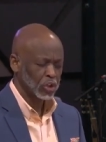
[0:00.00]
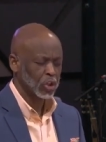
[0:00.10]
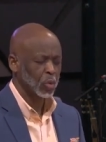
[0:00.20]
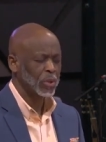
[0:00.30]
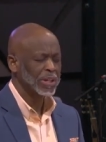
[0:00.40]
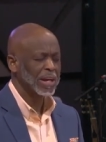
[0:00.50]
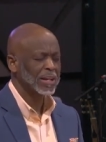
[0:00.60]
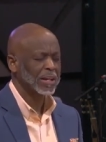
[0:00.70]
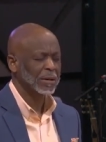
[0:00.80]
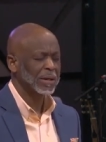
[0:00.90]
so we
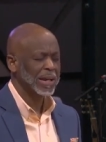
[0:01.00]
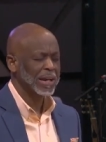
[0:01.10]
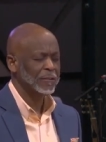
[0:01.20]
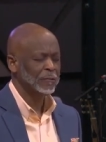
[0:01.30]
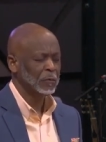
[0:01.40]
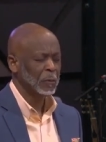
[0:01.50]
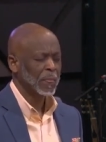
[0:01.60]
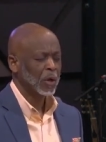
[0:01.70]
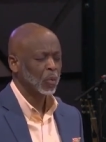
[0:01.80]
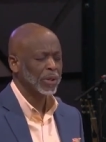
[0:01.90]
can live
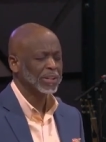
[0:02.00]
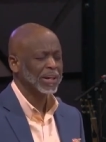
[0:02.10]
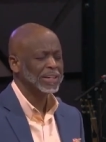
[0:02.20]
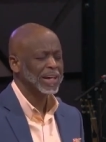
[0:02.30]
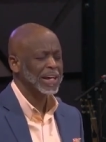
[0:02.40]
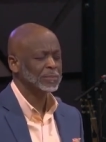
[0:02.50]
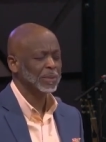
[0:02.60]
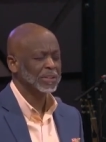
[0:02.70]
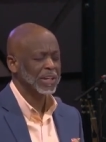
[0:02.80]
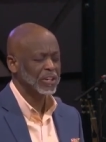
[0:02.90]
with great
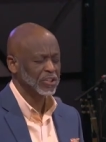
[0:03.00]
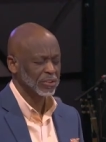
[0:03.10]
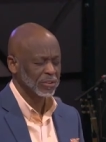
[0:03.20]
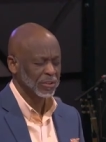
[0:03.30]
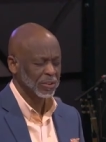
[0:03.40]
expectation,